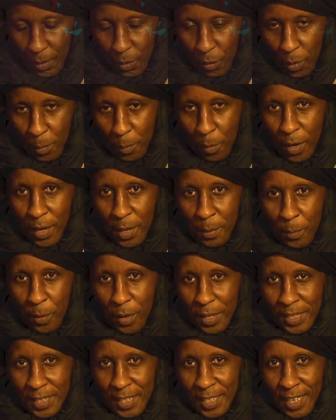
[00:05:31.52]
Good morning,
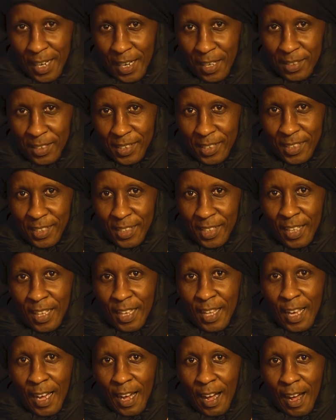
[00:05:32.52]
boys and girls.
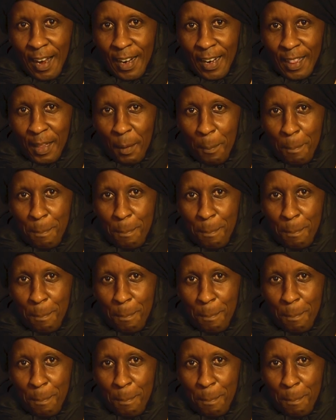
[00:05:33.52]
Another